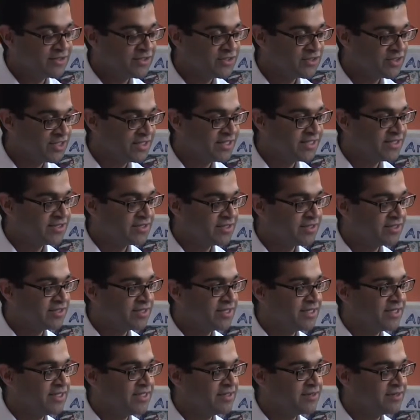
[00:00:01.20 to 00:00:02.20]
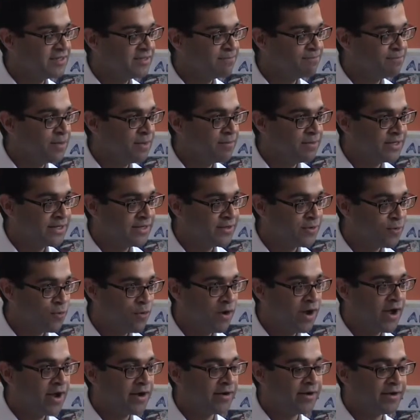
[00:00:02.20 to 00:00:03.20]
to see is that the public
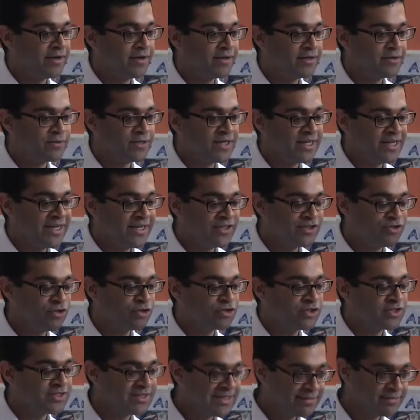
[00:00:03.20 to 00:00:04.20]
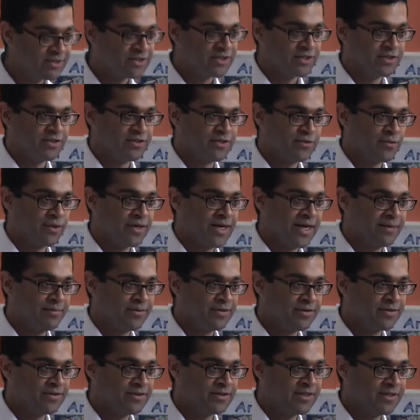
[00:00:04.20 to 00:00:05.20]
inquiry is not just limited to what
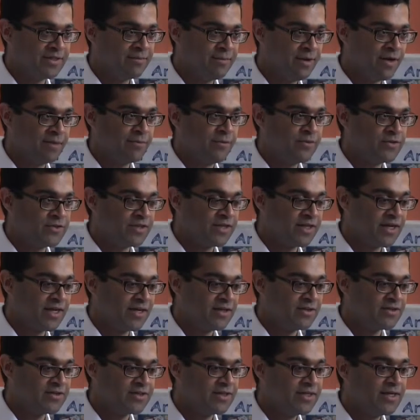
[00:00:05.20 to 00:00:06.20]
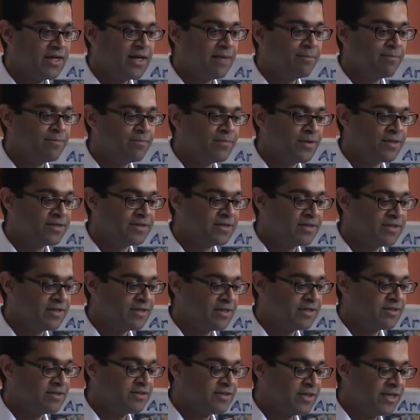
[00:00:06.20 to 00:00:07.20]
happened in the Barbarossa case, but
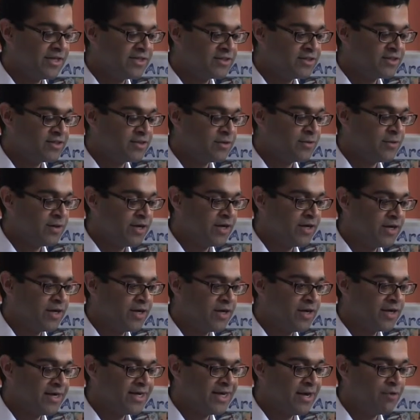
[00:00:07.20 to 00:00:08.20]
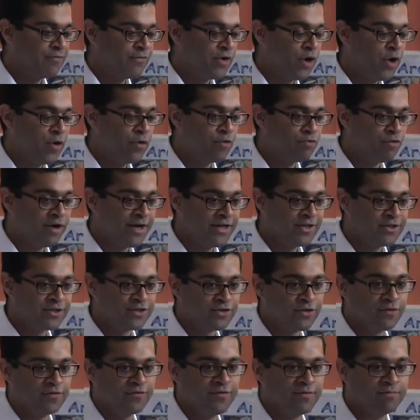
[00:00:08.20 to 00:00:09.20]
takes into account the whole
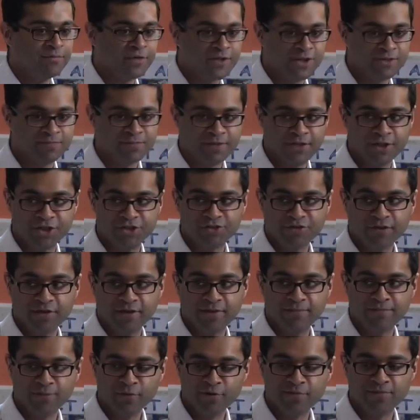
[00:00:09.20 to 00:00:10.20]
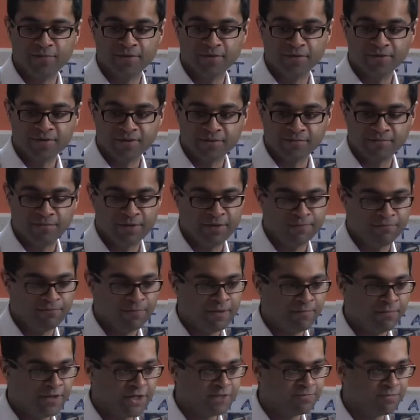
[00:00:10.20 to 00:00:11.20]
range of the British military movements,
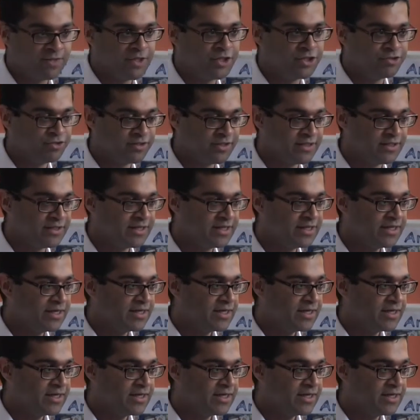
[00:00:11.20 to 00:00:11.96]
the British military